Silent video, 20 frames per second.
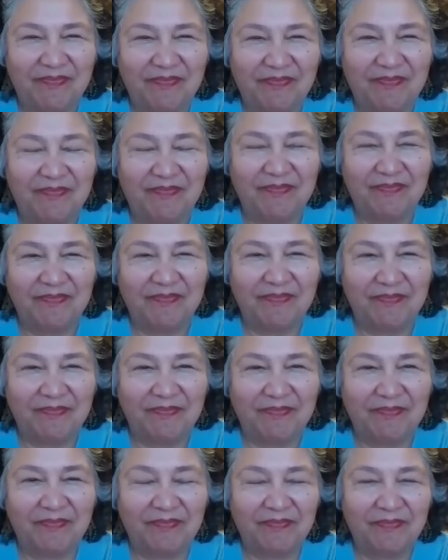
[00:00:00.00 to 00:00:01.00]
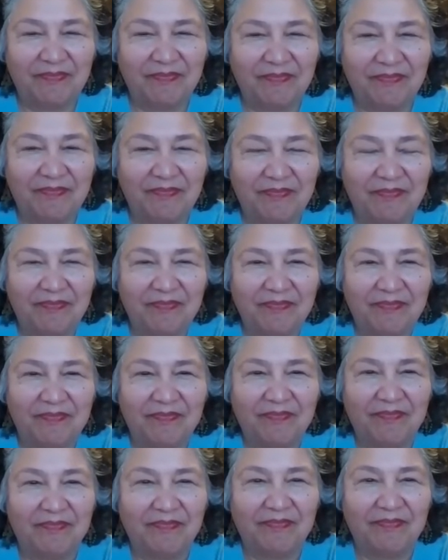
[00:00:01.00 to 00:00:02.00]

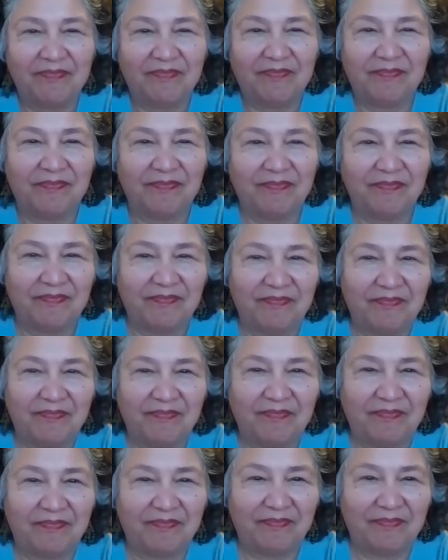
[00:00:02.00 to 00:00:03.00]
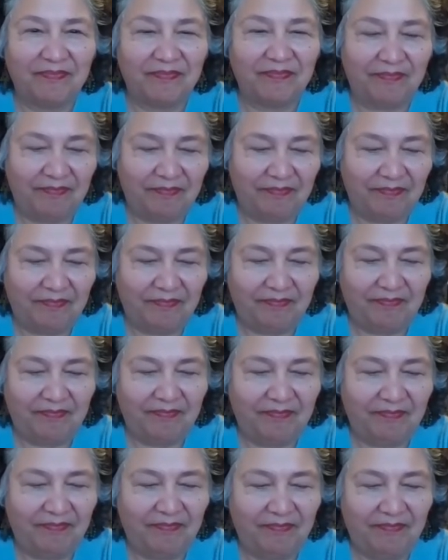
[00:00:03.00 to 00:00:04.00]

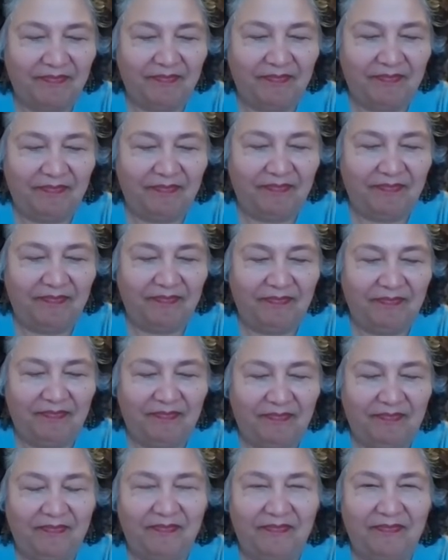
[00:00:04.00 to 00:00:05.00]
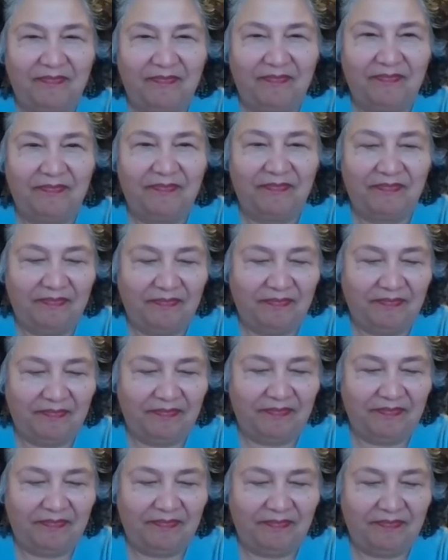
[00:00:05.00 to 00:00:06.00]

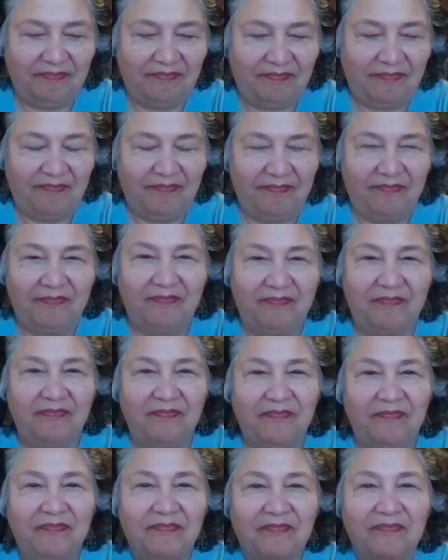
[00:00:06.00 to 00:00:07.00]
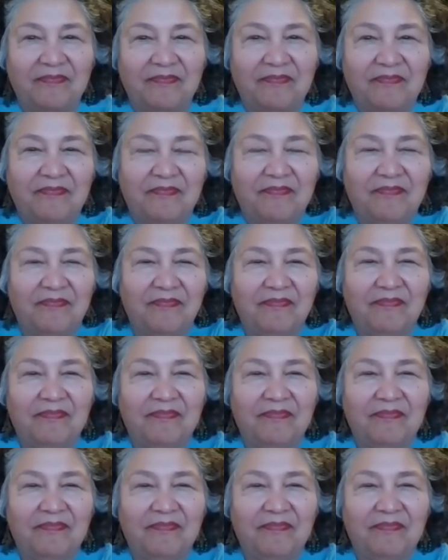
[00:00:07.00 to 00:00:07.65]
(not speaking)